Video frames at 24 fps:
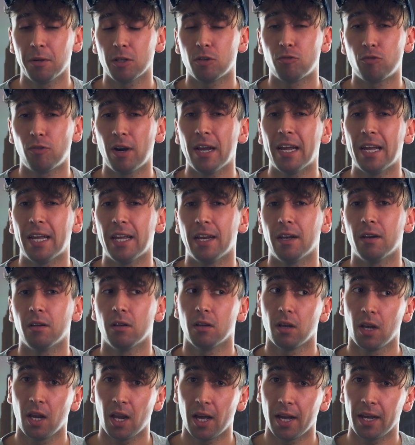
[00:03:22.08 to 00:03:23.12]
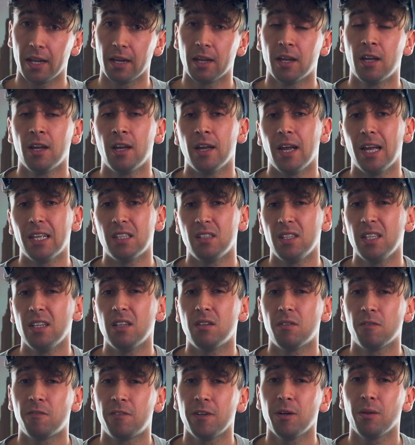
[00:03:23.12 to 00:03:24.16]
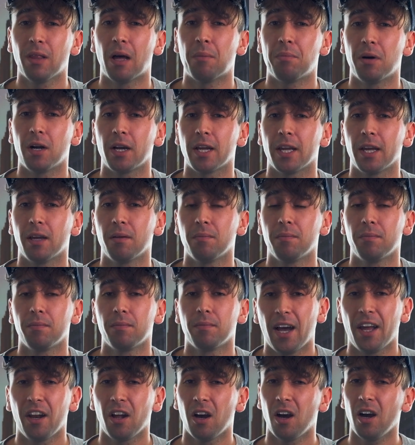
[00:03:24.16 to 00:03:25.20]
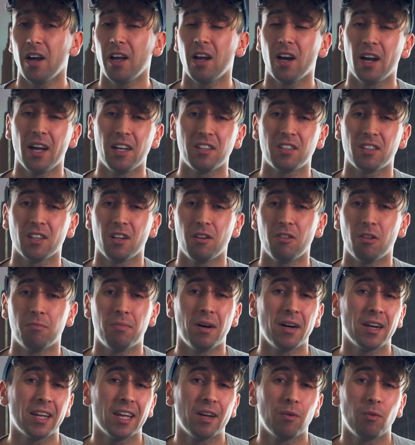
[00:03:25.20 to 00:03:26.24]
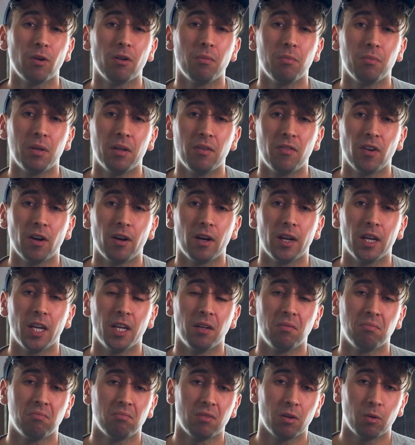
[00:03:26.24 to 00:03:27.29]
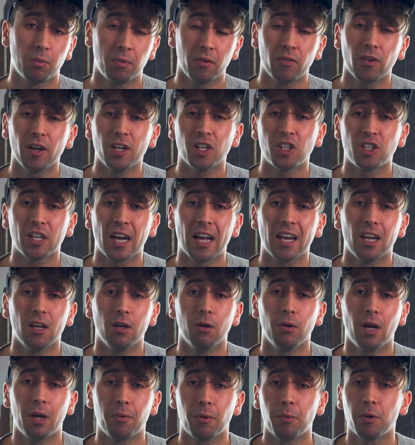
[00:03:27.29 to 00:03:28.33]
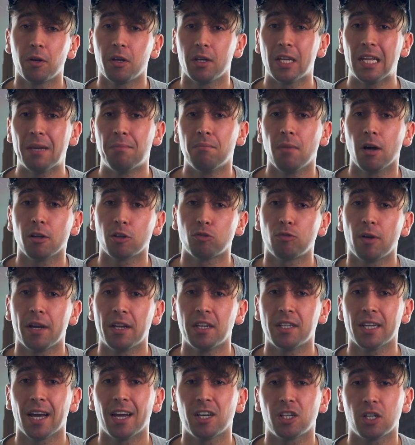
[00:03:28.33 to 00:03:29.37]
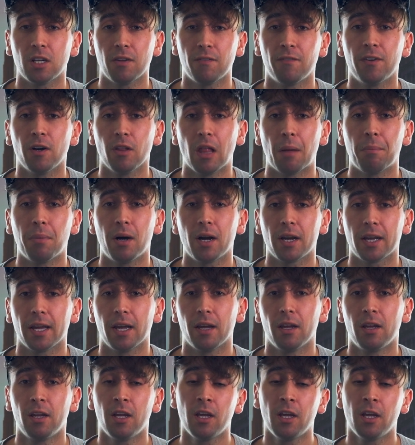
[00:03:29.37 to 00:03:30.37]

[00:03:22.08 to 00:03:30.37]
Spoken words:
rain light is needed to fill that bucket. At a higher ISO, the bucket would be very shallow and we wouldn't need much rain to actually fill that bucket.